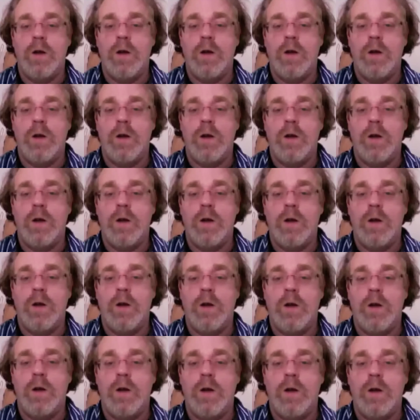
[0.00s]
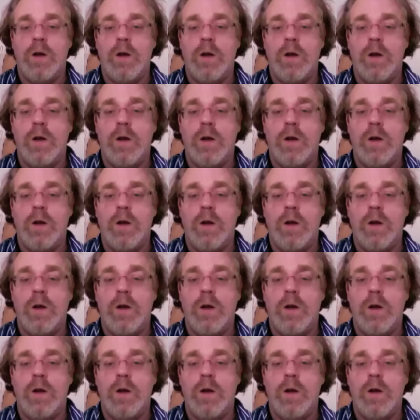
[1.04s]
go to solbeso.com,
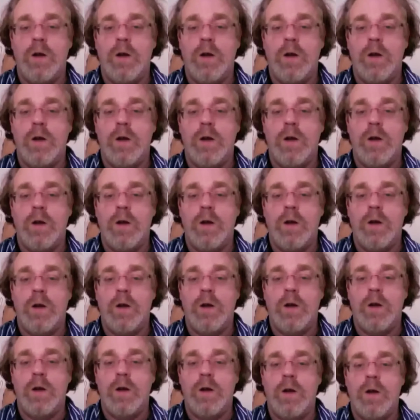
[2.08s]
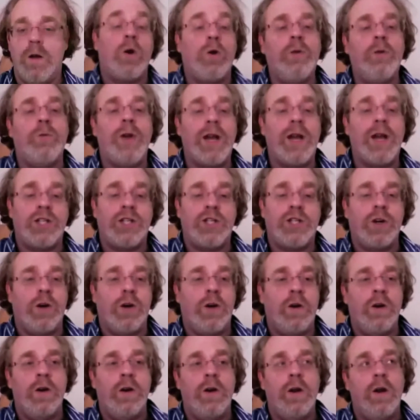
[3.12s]
but it's available. We're only
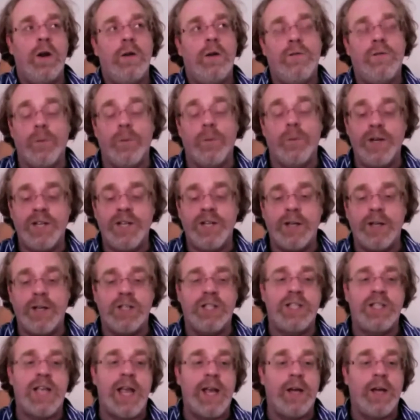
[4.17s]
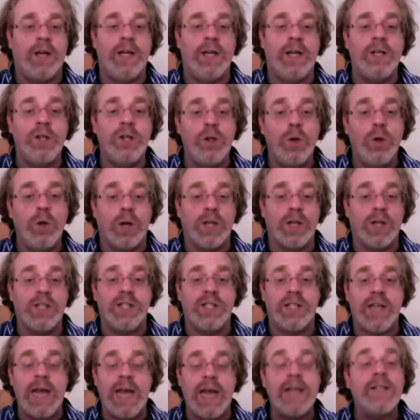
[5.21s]
registered for retail sale in New York
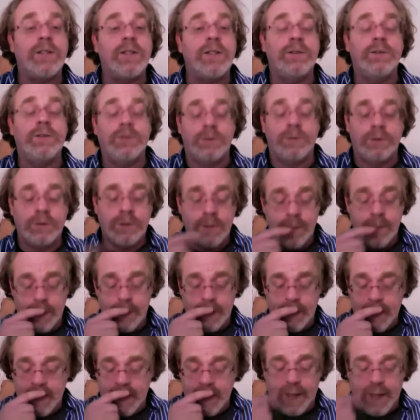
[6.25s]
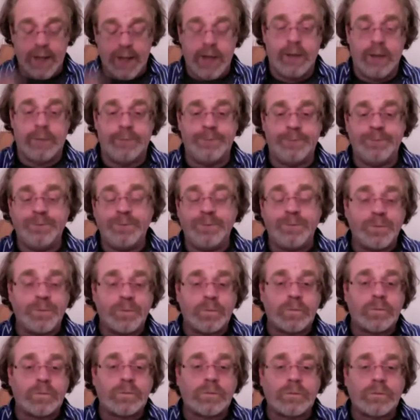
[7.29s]
State. But
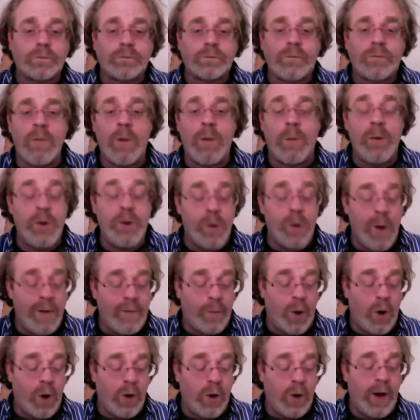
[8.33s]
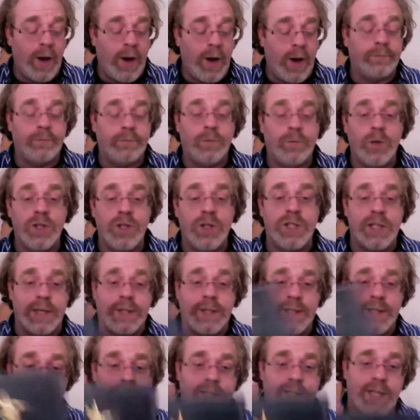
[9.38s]
we do have a program, which is a
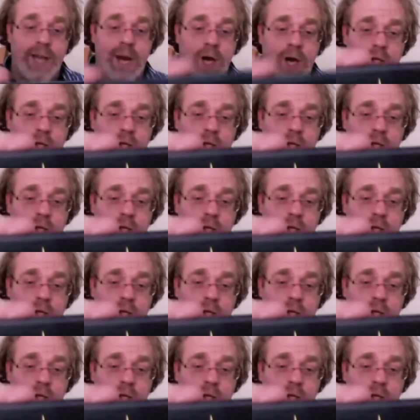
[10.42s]
concierge